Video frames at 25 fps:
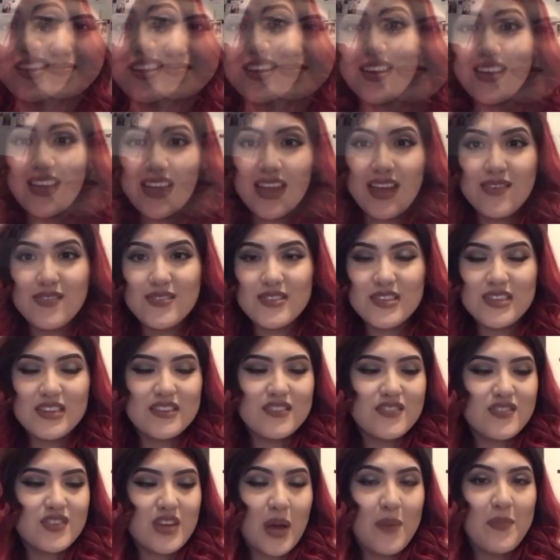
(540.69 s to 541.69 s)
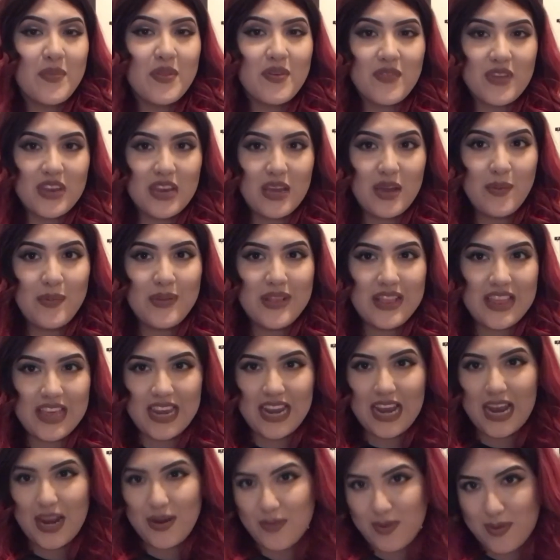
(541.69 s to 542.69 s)
Okay, I was gonna stop the video, but then
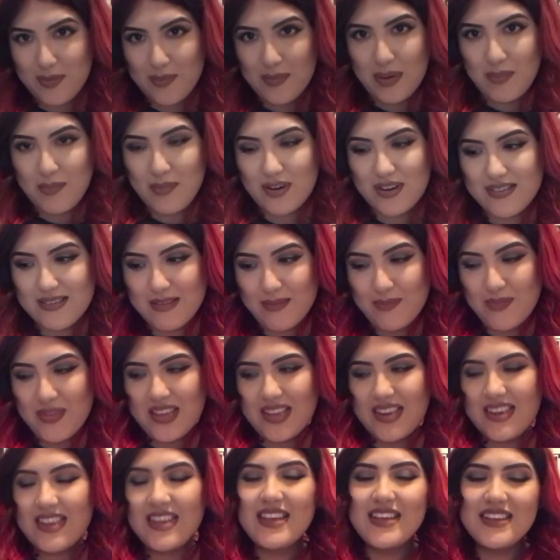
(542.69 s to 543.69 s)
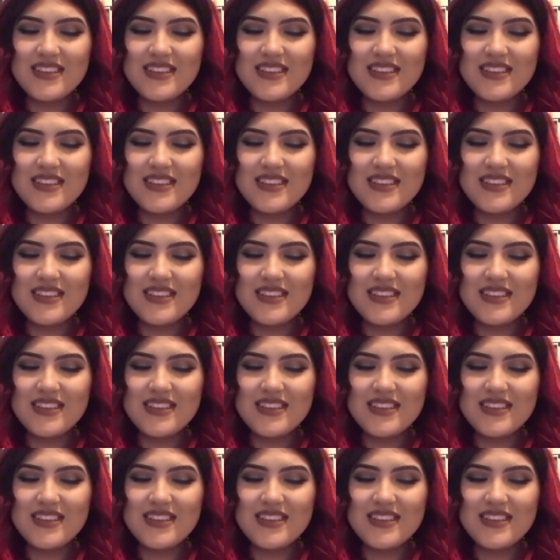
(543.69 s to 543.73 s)
I remembered something.